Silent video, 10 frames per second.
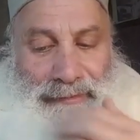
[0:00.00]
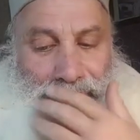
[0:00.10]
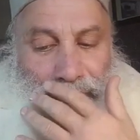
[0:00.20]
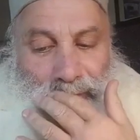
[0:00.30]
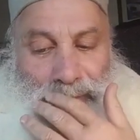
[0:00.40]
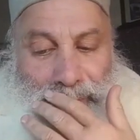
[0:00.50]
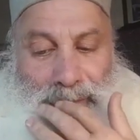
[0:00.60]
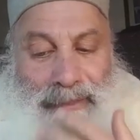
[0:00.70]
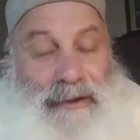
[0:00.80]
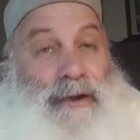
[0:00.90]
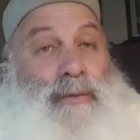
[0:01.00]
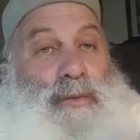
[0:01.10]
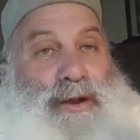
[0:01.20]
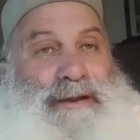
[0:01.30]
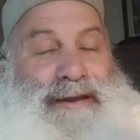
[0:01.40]
The Jewish people that are
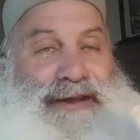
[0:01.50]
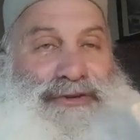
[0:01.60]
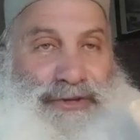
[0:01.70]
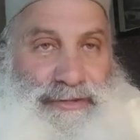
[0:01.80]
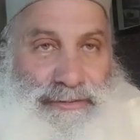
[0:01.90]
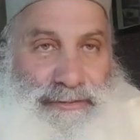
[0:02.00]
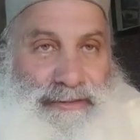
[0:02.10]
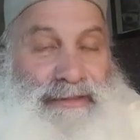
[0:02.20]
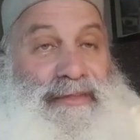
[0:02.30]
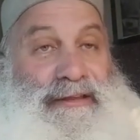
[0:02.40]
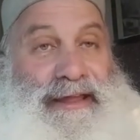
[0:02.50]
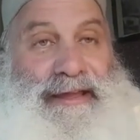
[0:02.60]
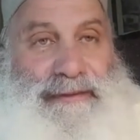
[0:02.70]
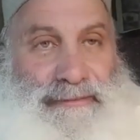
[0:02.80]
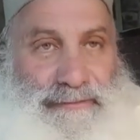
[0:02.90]
one nation in the
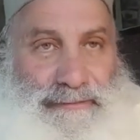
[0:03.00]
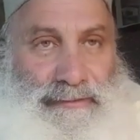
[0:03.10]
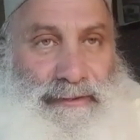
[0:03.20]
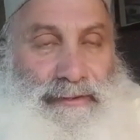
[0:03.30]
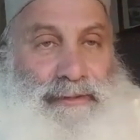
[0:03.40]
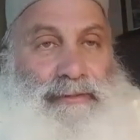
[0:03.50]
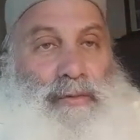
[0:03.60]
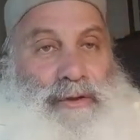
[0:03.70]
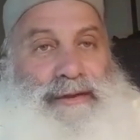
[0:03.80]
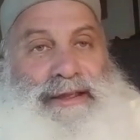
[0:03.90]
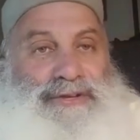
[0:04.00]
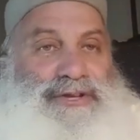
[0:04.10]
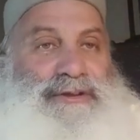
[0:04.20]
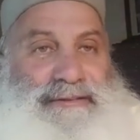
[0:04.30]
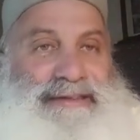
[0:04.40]
land. One
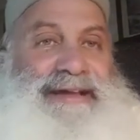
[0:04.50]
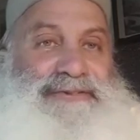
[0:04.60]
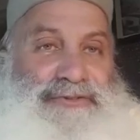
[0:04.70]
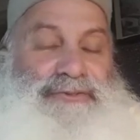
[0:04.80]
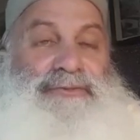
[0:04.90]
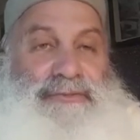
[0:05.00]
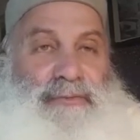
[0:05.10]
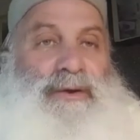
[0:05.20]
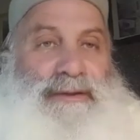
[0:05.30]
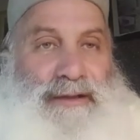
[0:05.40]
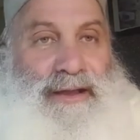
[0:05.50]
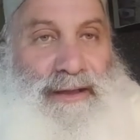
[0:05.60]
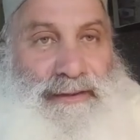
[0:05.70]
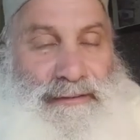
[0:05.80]
nation attached to the one God.